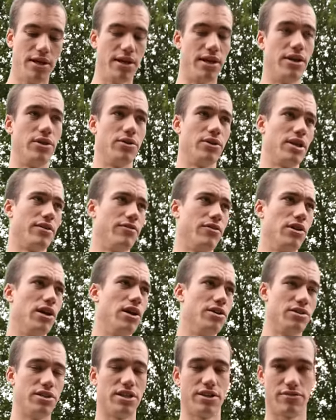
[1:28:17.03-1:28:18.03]
It will give you
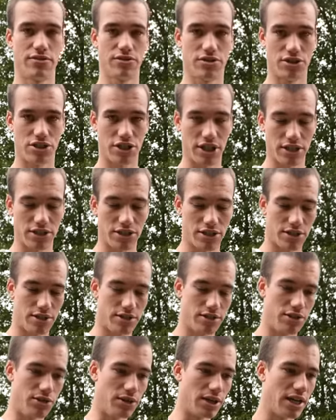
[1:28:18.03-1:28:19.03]
loads of different
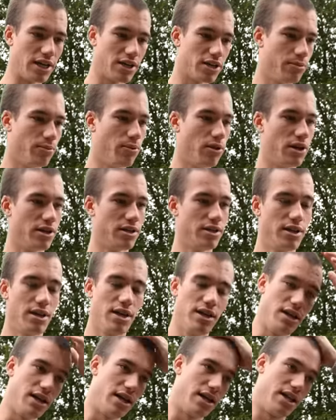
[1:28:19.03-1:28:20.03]
suggestions. You click on one
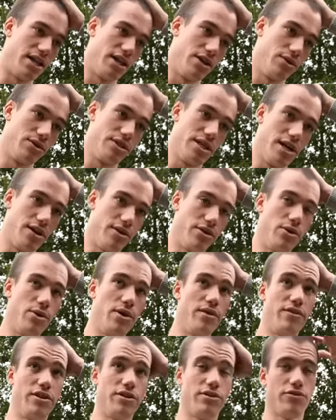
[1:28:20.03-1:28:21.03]
and then it will tell
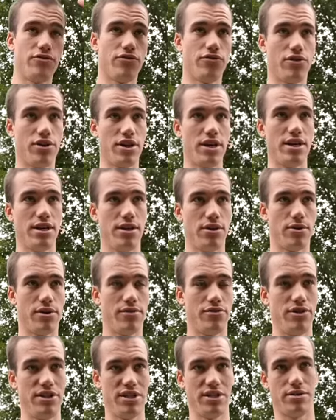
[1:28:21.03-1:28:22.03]
you if it's free or
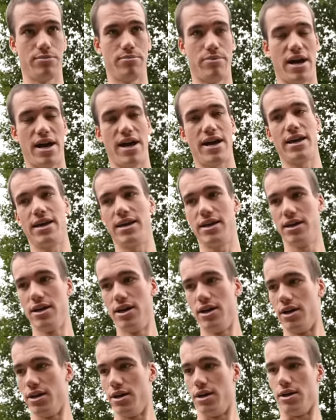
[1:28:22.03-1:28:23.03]
if you need to pay.
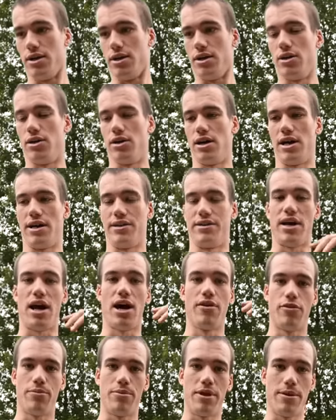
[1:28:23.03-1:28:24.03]
And
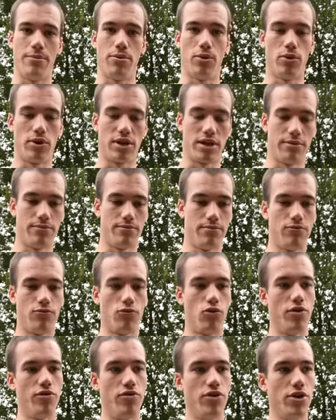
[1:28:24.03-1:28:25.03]
other people can
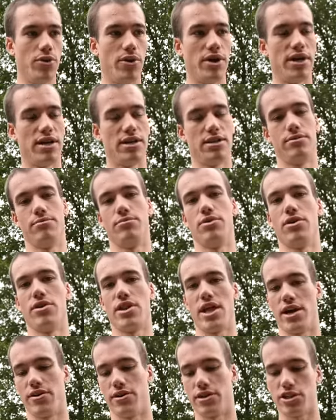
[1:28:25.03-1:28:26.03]
review it and put
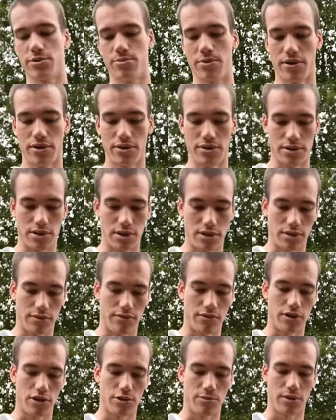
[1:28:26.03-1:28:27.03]
their experiences
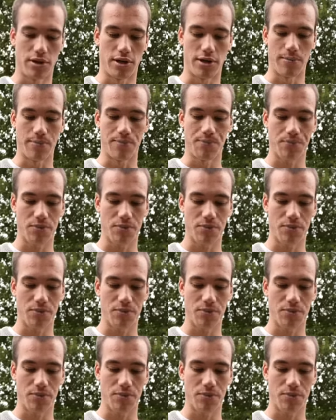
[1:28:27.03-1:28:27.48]
of the spot.